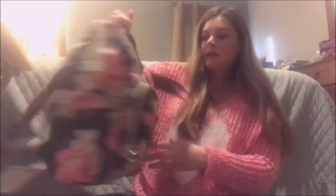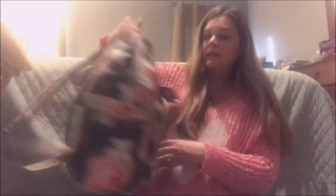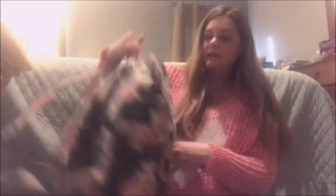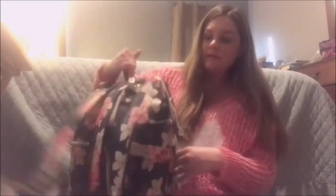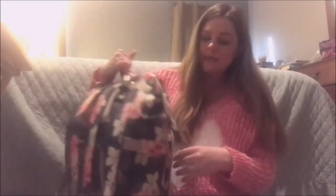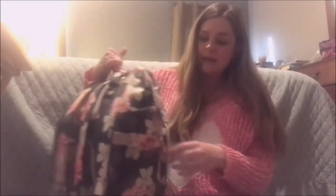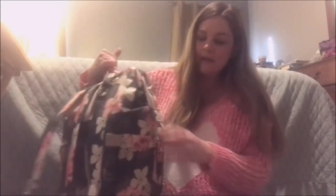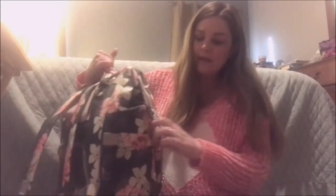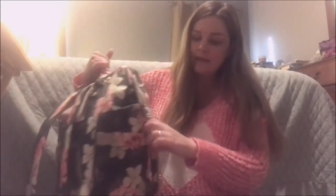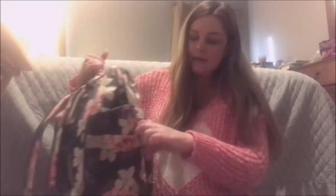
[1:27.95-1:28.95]
This
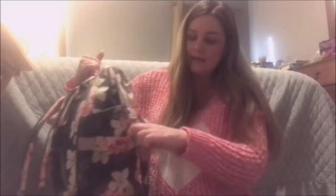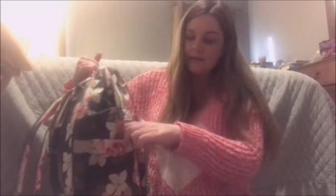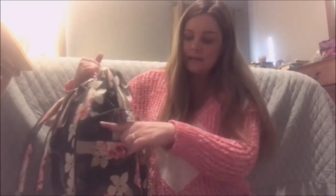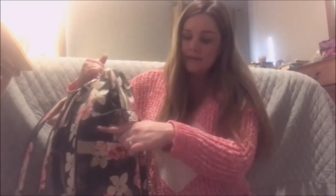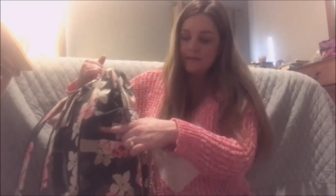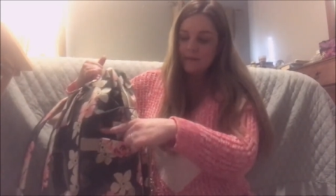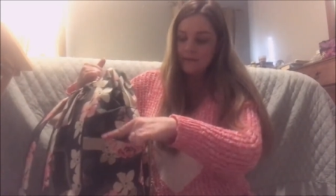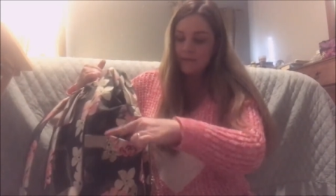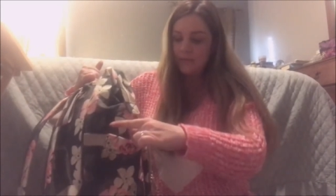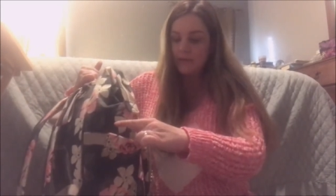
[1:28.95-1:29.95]
side
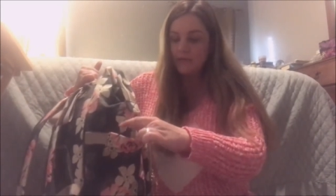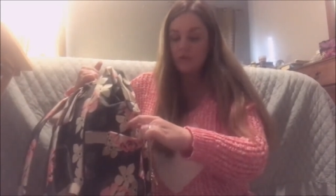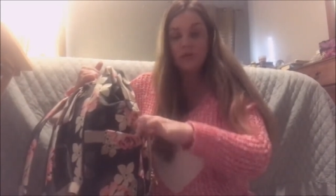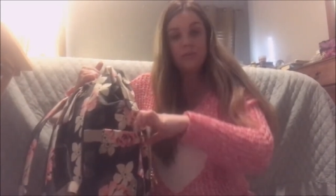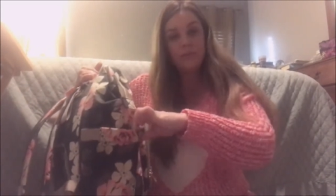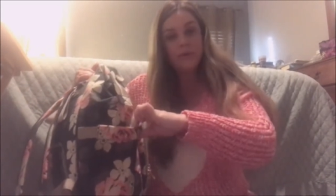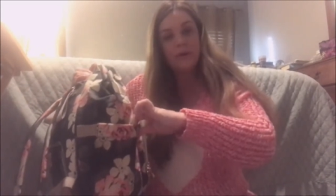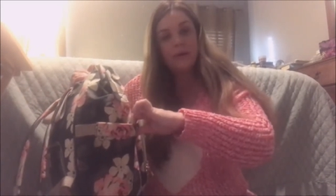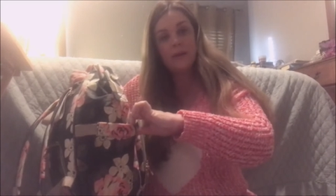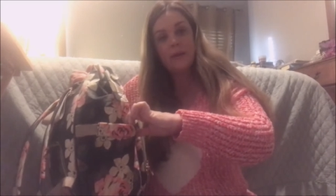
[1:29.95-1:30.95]
is a place you can
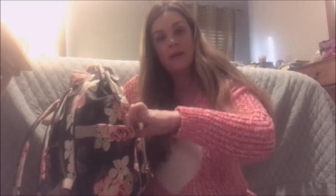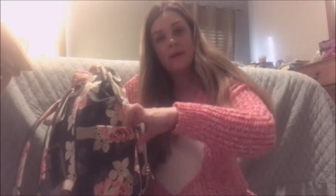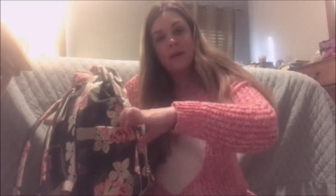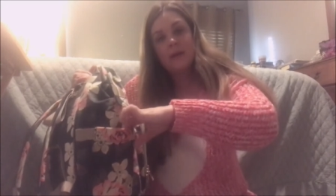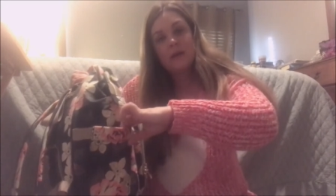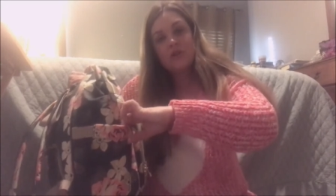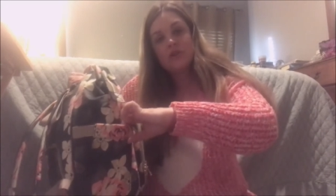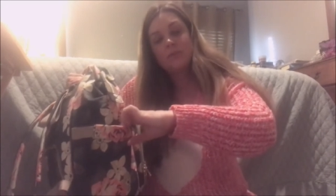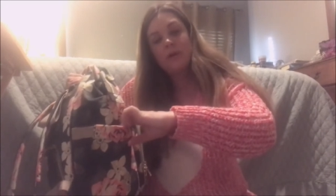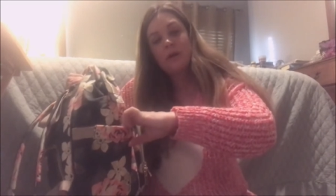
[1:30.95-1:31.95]
put
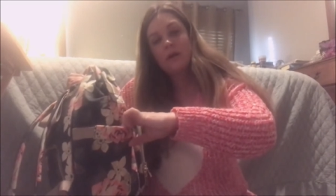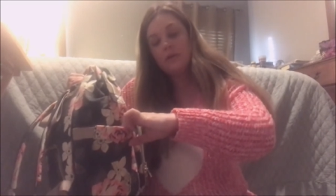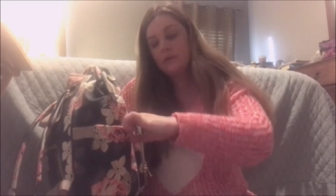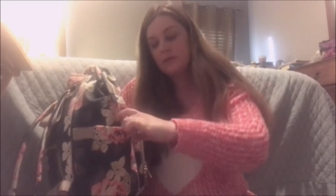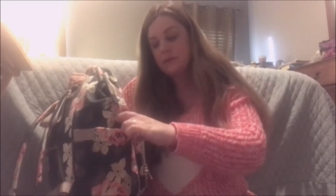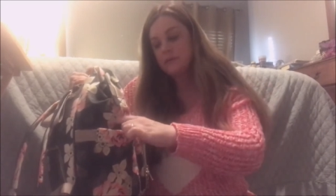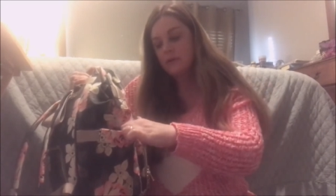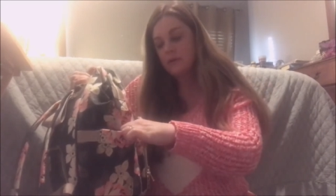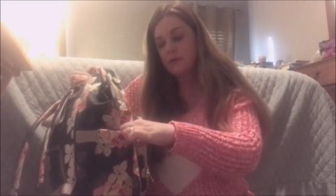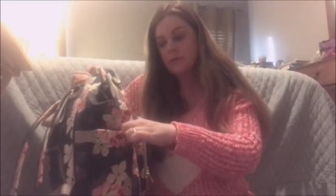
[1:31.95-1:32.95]
extra bottles
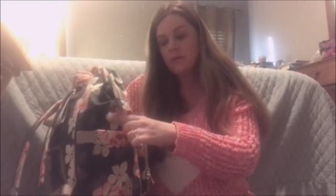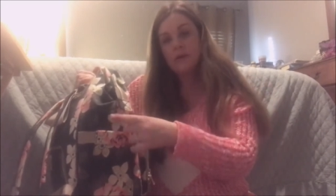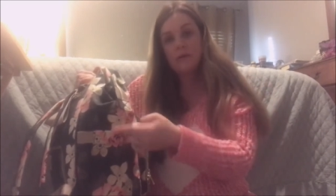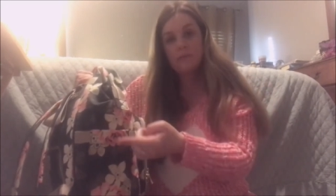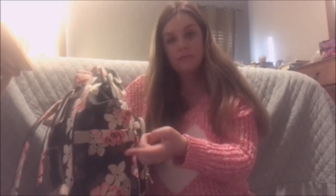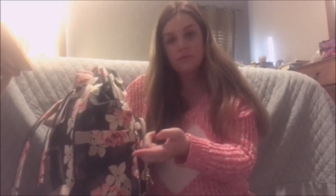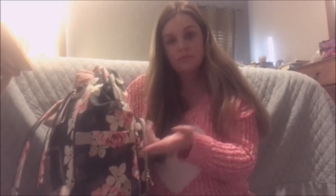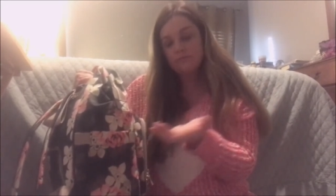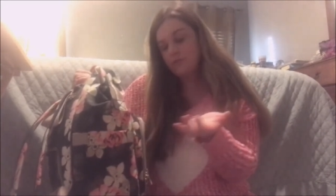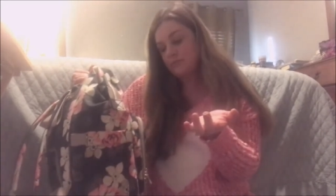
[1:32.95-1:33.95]
or a
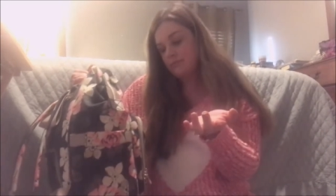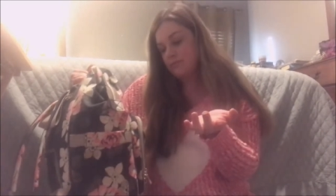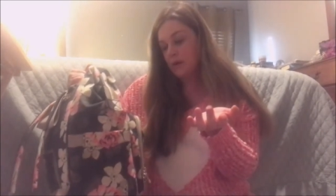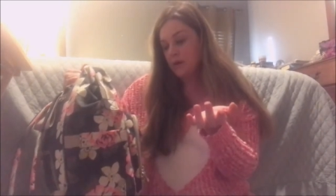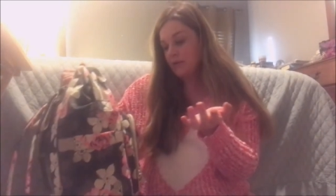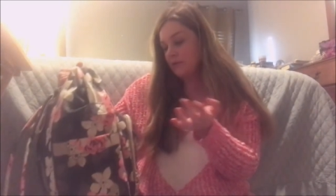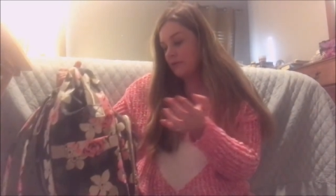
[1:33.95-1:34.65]
bottle